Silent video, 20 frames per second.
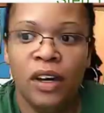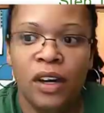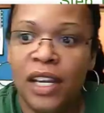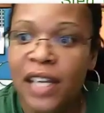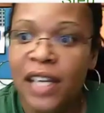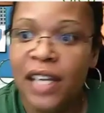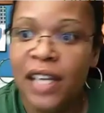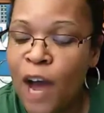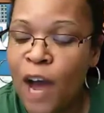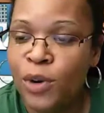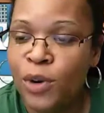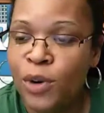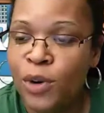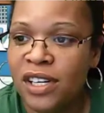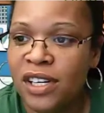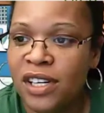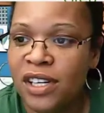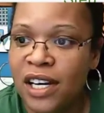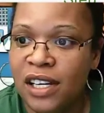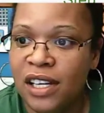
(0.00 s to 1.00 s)
Now we're going
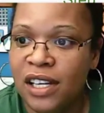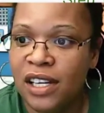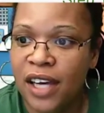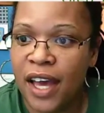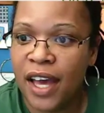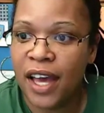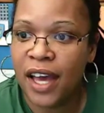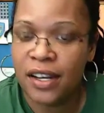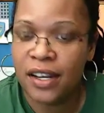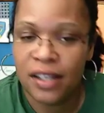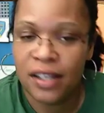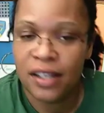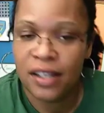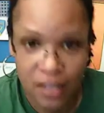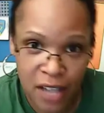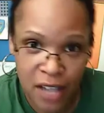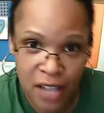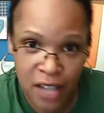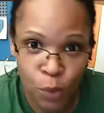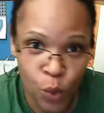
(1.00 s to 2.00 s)
to take a look at
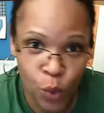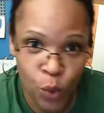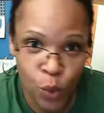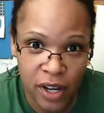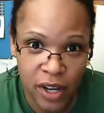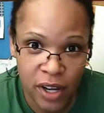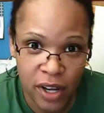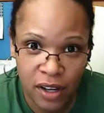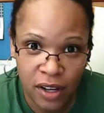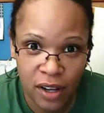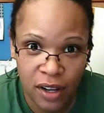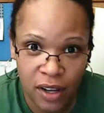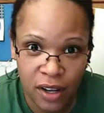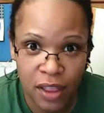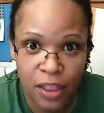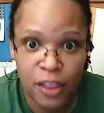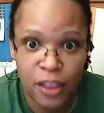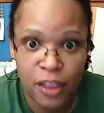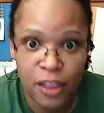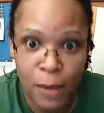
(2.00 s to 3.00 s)
step one,
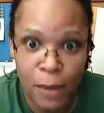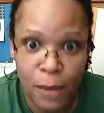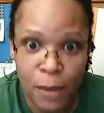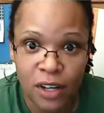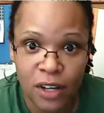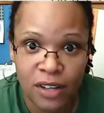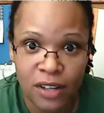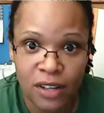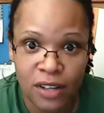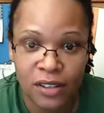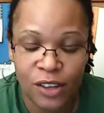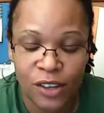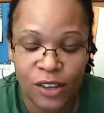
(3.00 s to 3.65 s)
the books.